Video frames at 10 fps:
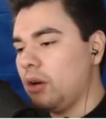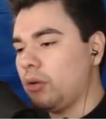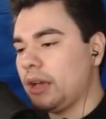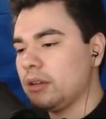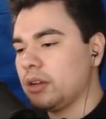
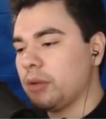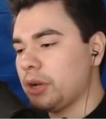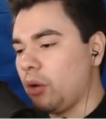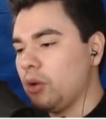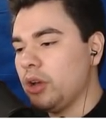Okay. Here
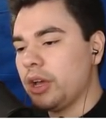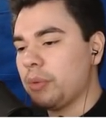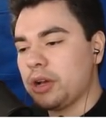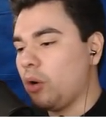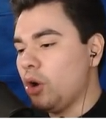we go.
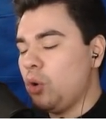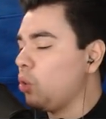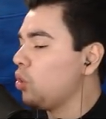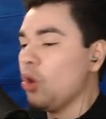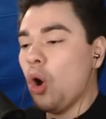Here we go.
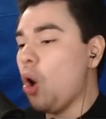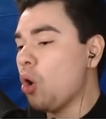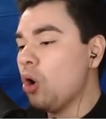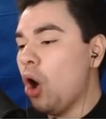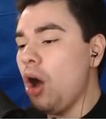Oh,
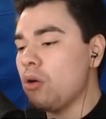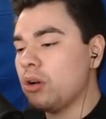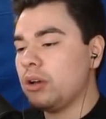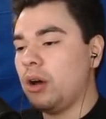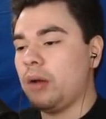oh,
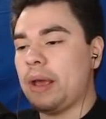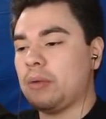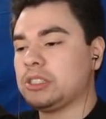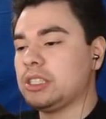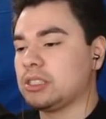oh. Oh,
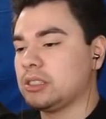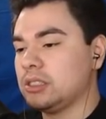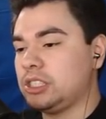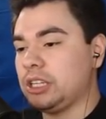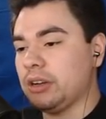wait. What's this?
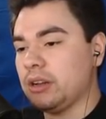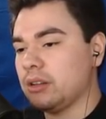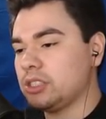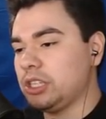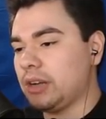Secret?
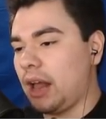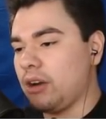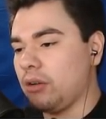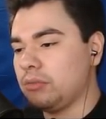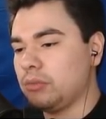Secret? I
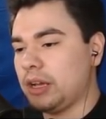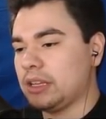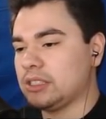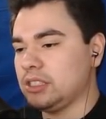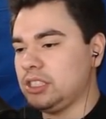don't know. Wait,
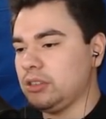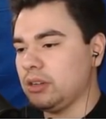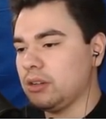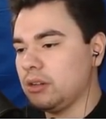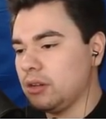is it a secret?